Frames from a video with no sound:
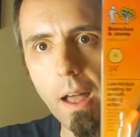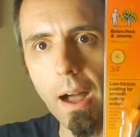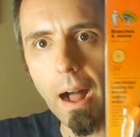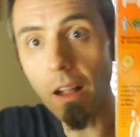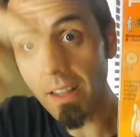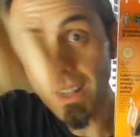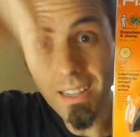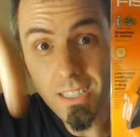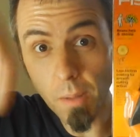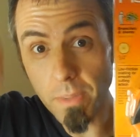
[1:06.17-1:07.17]
I'll link
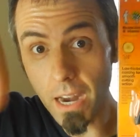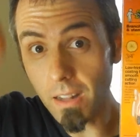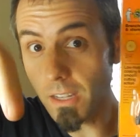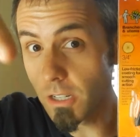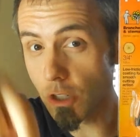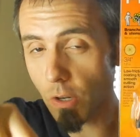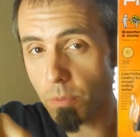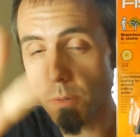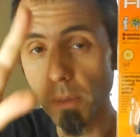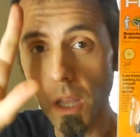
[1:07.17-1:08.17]
these up down in the
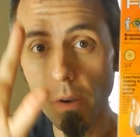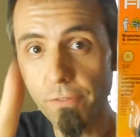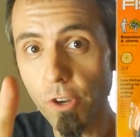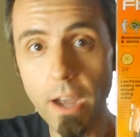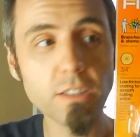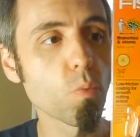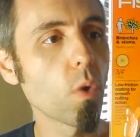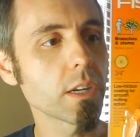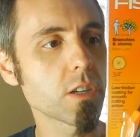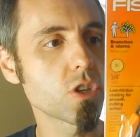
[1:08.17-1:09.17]
description below if you guys
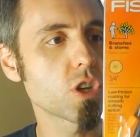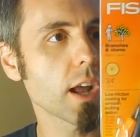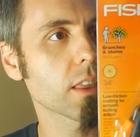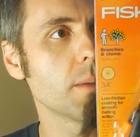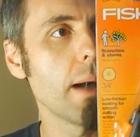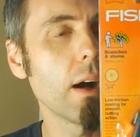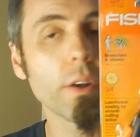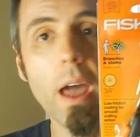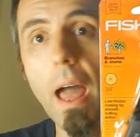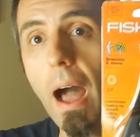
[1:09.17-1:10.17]
want to check them
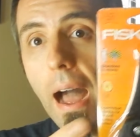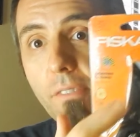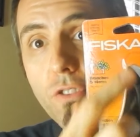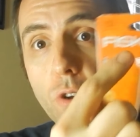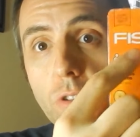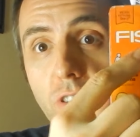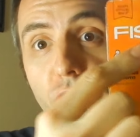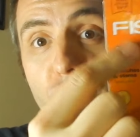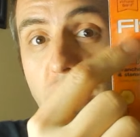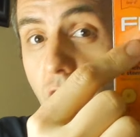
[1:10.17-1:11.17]
out. I've used
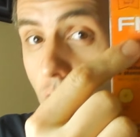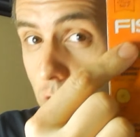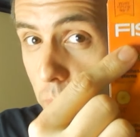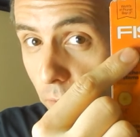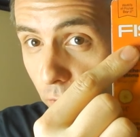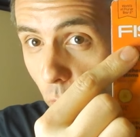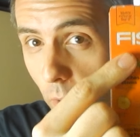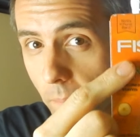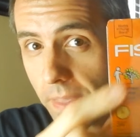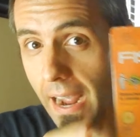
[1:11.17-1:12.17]
Fiskars
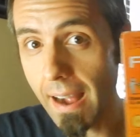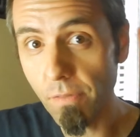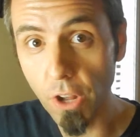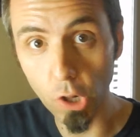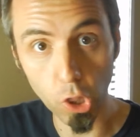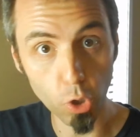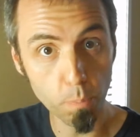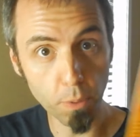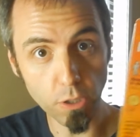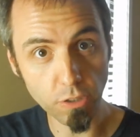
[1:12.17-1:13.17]
before. I have their
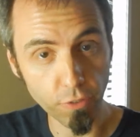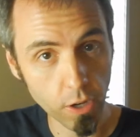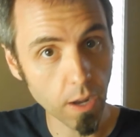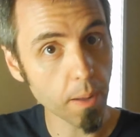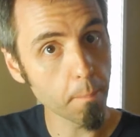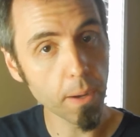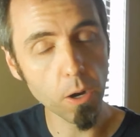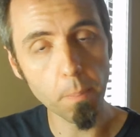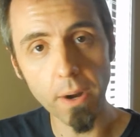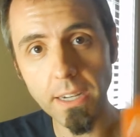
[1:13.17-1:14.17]
loopers for cutting
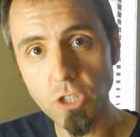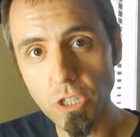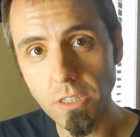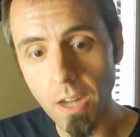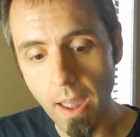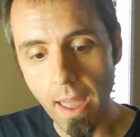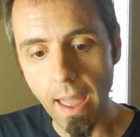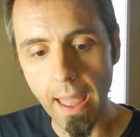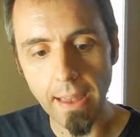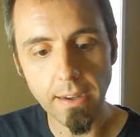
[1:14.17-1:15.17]
bigger branches,
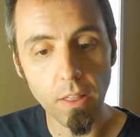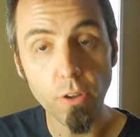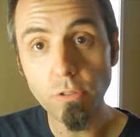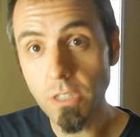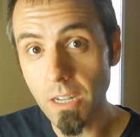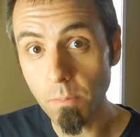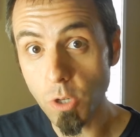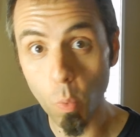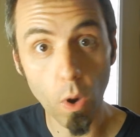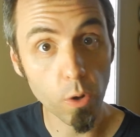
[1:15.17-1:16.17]
and those seem
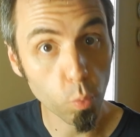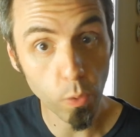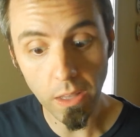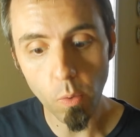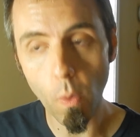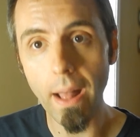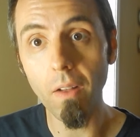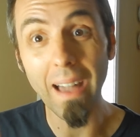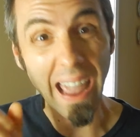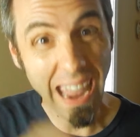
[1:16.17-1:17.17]
to work really
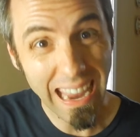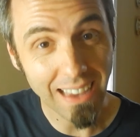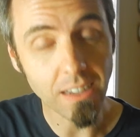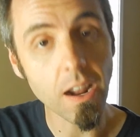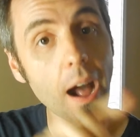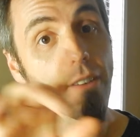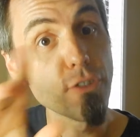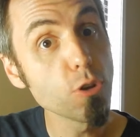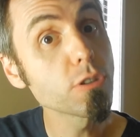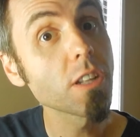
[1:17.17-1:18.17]
well, and
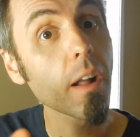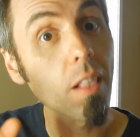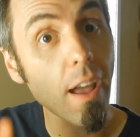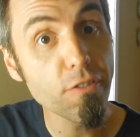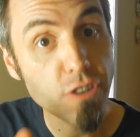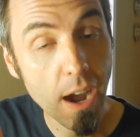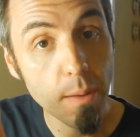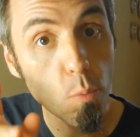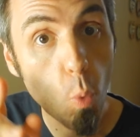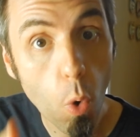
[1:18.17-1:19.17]
I've used their
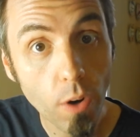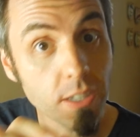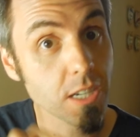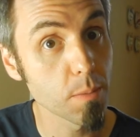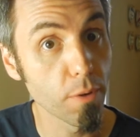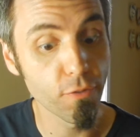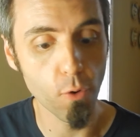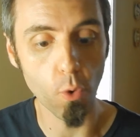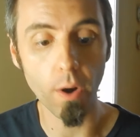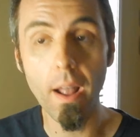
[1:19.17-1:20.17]
lifetime warranty
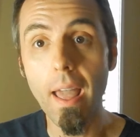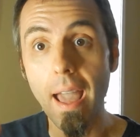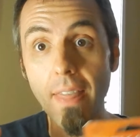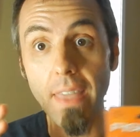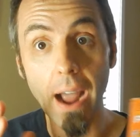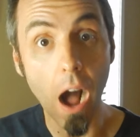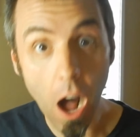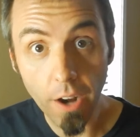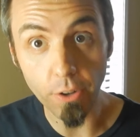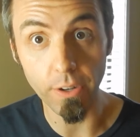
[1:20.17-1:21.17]
before, and they
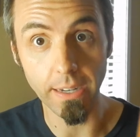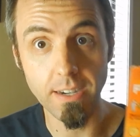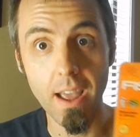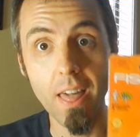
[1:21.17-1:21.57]
honor it.